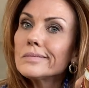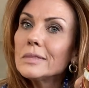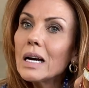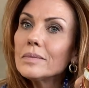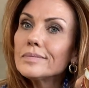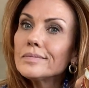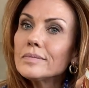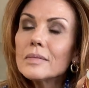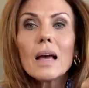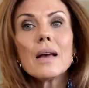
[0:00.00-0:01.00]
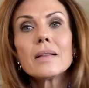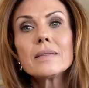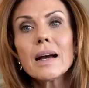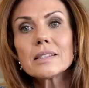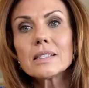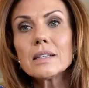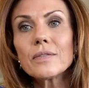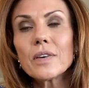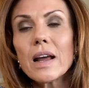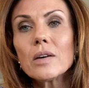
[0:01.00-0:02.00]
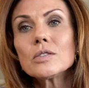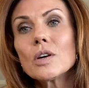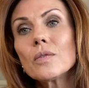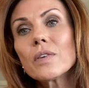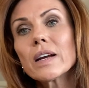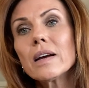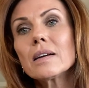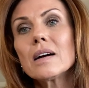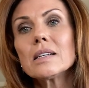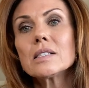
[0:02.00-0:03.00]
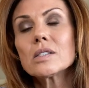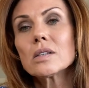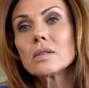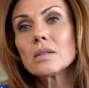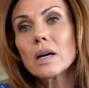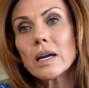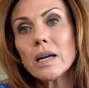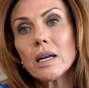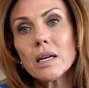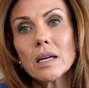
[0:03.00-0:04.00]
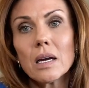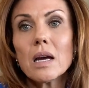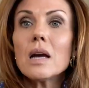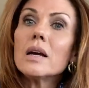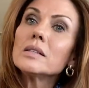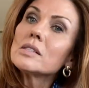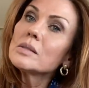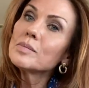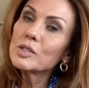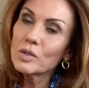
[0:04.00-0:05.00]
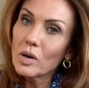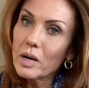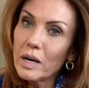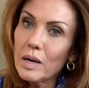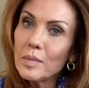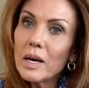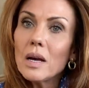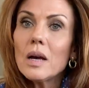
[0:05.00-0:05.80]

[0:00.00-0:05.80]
yeah, that's it for now. Don't forget, guys, to like and subscribe.